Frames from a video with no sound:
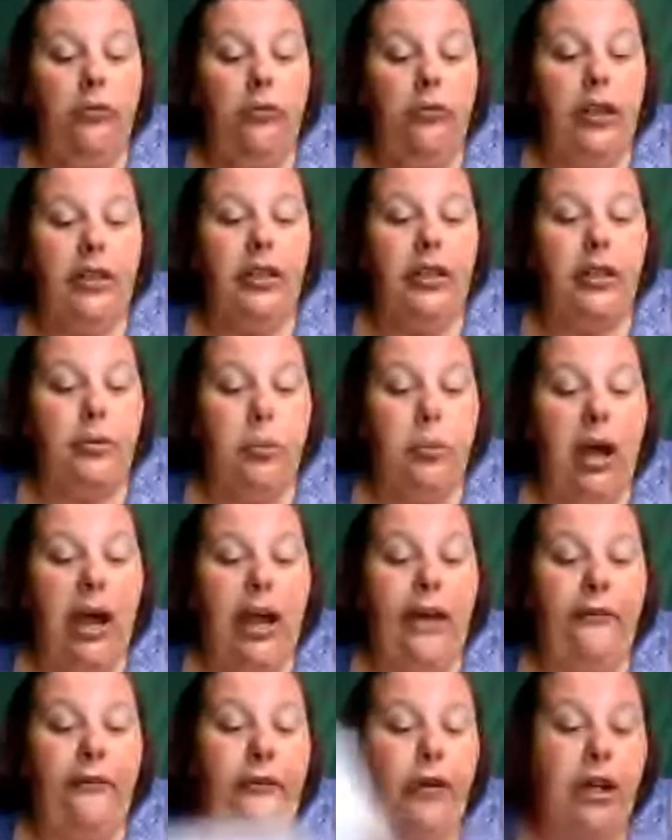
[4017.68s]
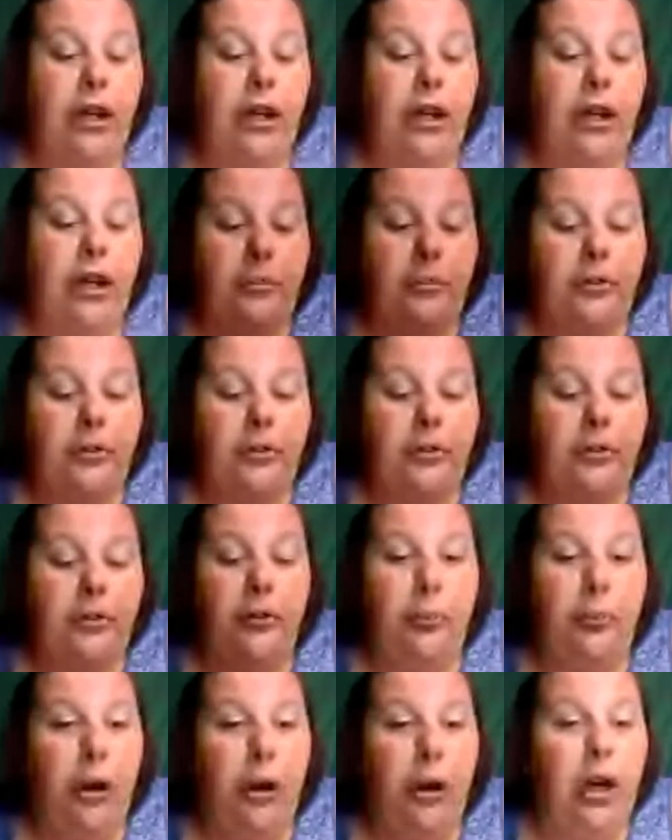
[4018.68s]
reasons why friendships
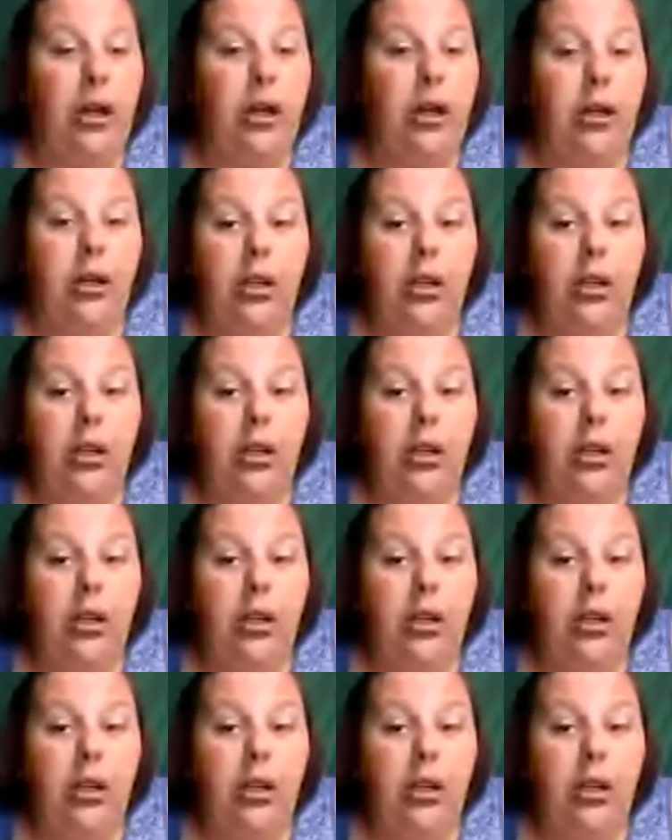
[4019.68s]
drift apart.